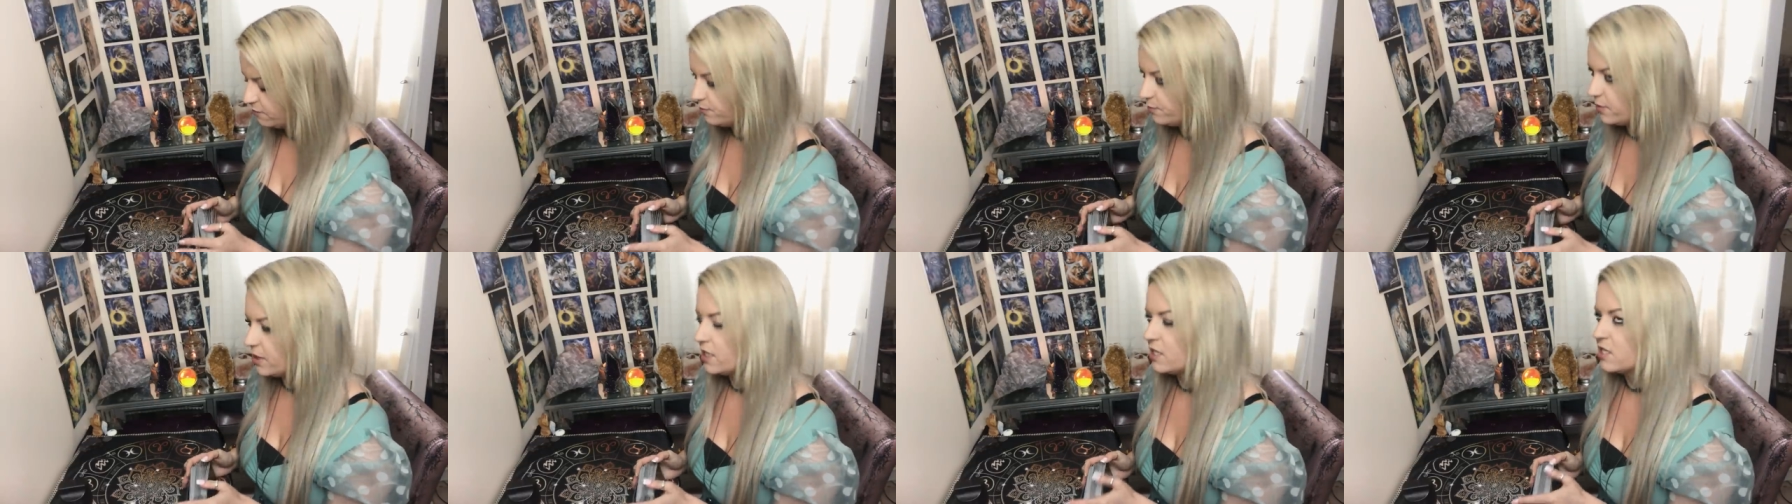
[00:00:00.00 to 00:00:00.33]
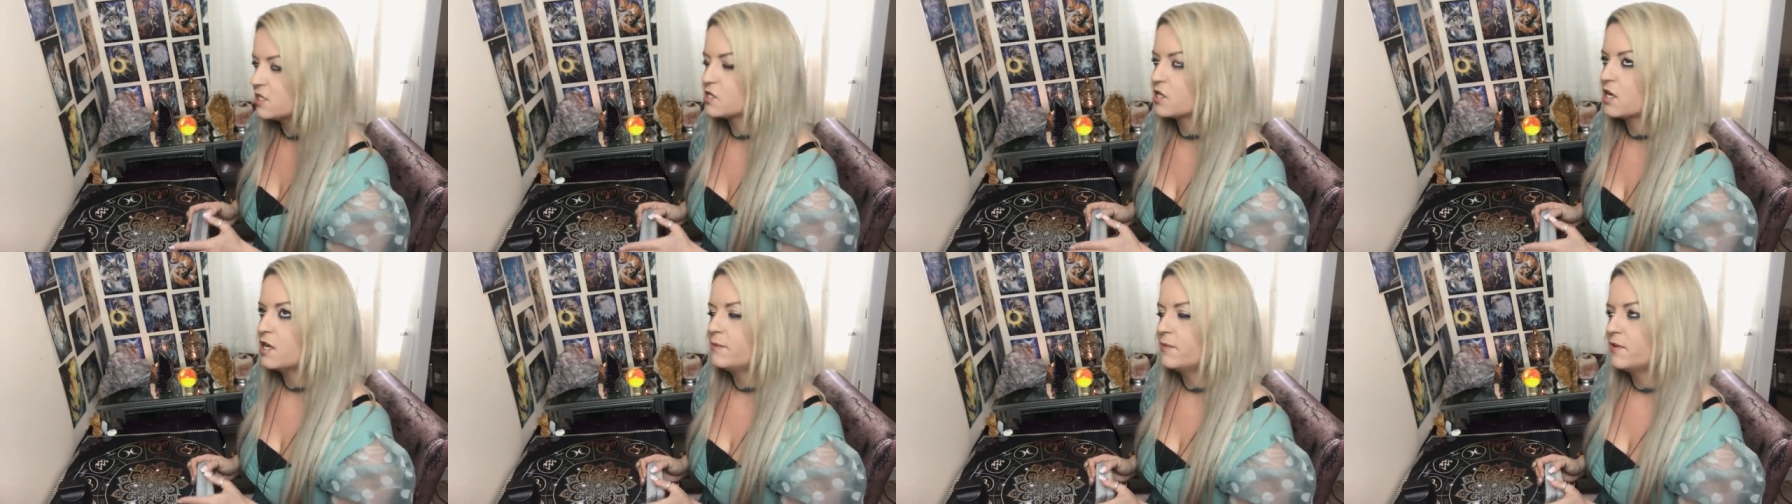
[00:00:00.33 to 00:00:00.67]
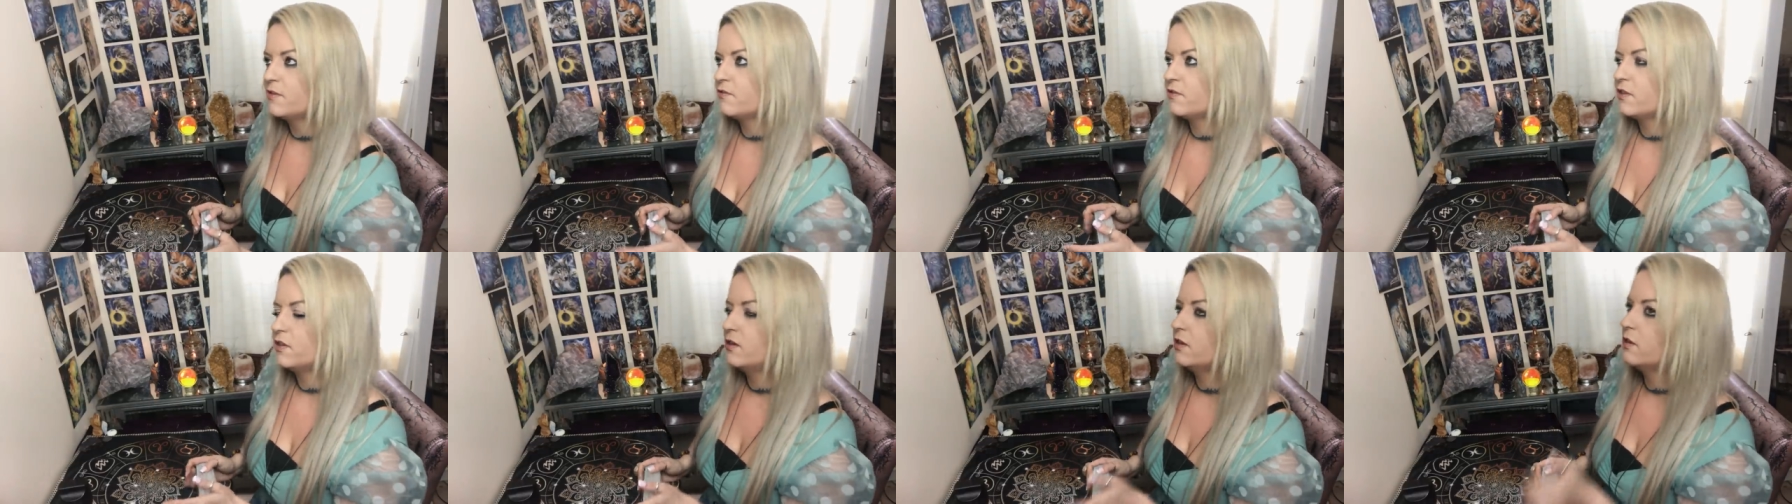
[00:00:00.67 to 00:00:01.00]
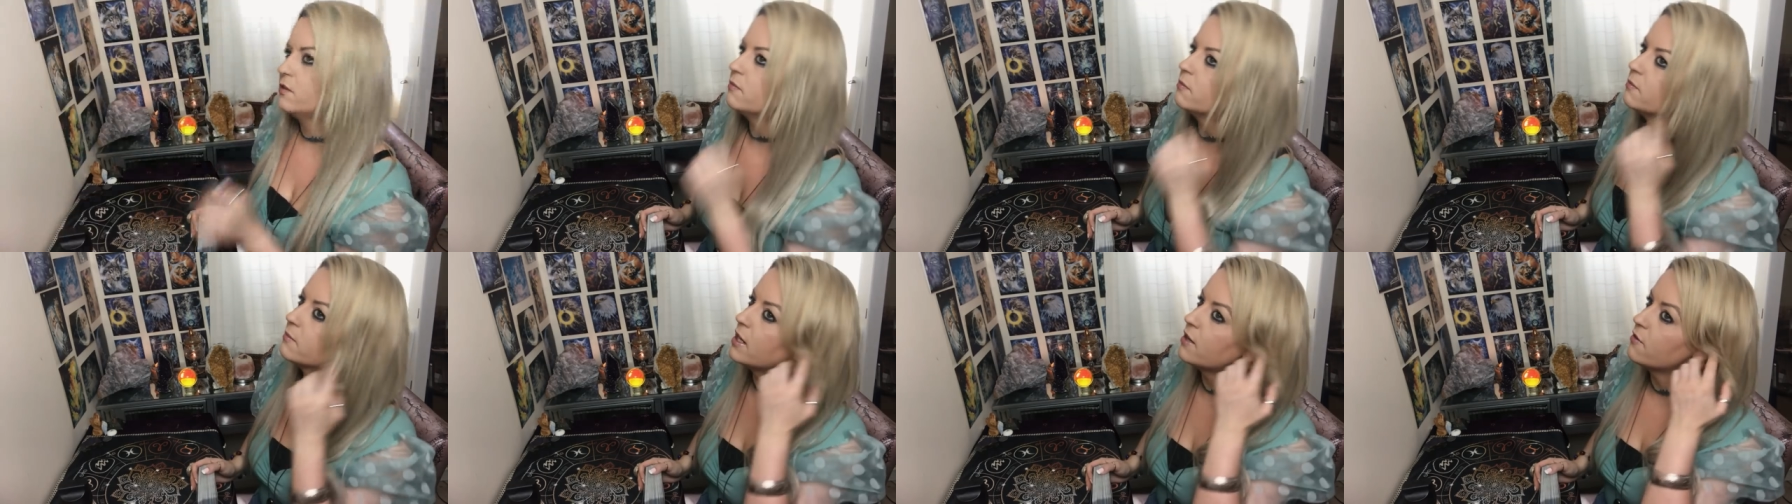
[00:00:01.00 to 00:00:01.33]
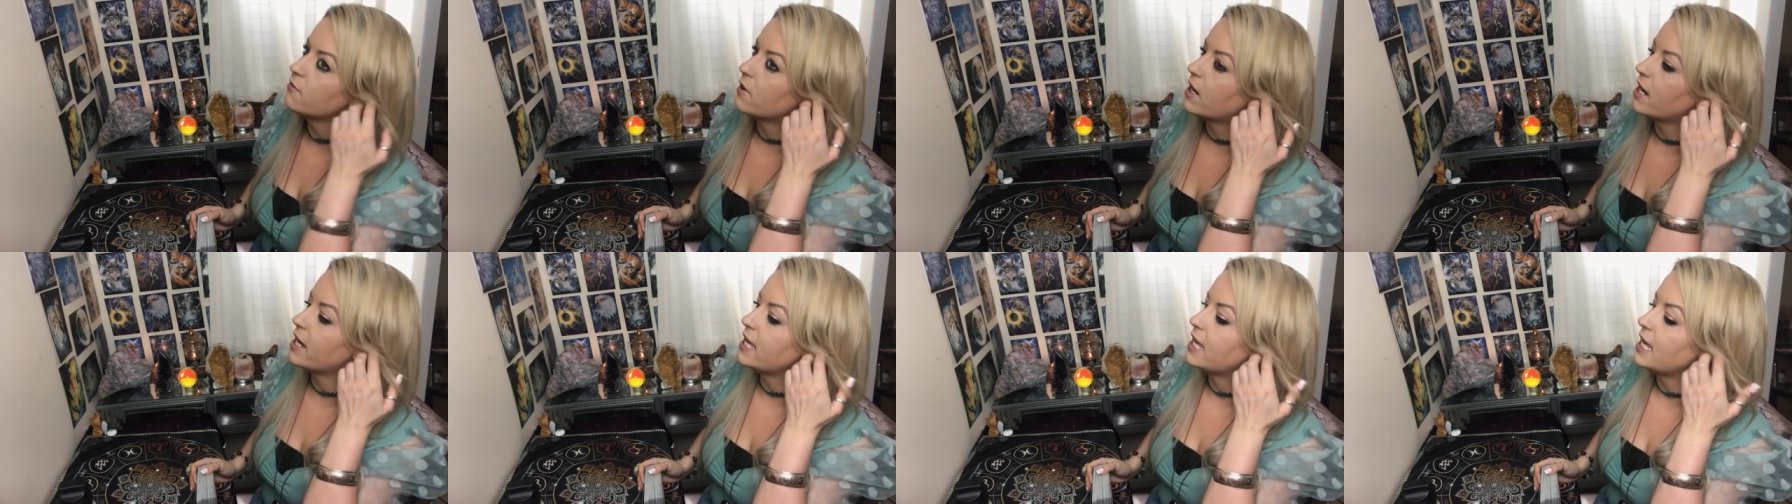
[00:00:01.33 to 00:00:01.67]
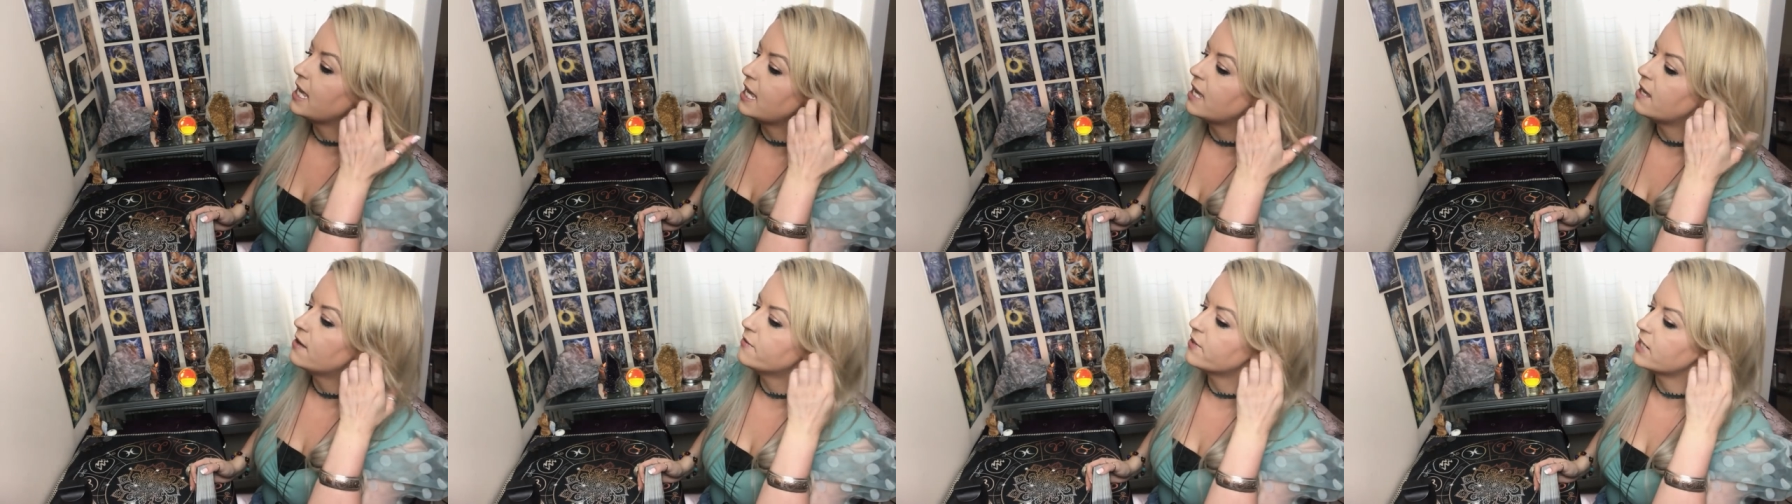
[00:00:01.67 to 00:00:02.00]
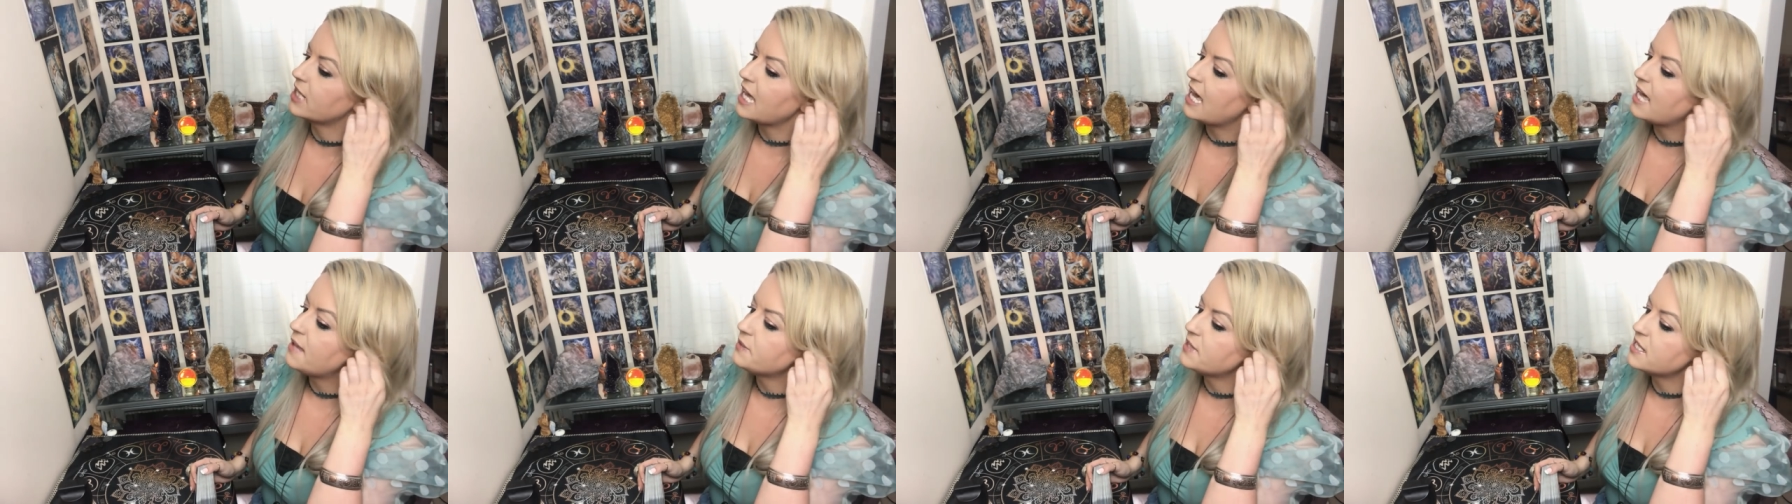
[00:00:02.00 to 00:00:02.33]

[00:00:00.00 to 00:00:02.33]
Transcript: but it's coming through my right ear again.